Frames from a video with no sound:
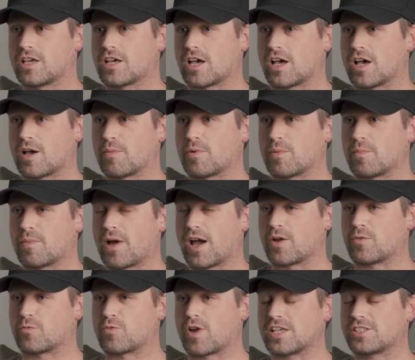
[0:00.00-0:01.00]
but
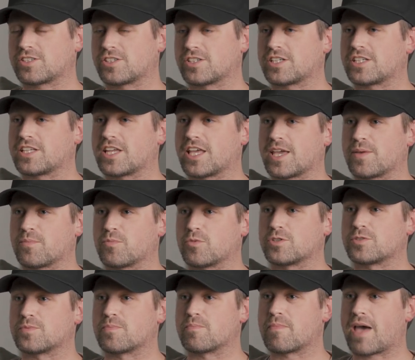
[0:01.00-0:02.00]
my wrestling name
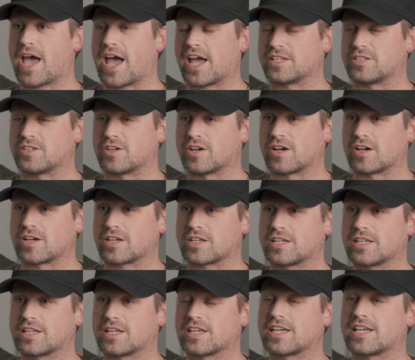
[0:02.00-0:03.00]
was
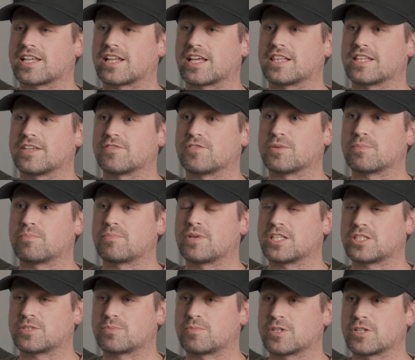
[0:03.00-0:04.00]
Madog, and I live in
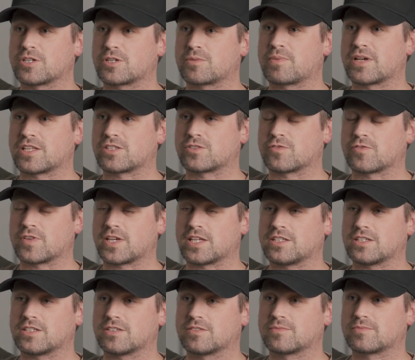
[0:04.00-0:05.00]
Pittsburgh,
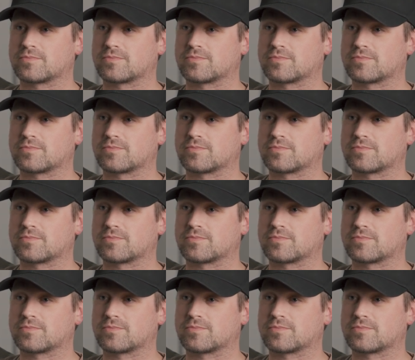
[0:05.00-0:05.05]
Pennsylvania.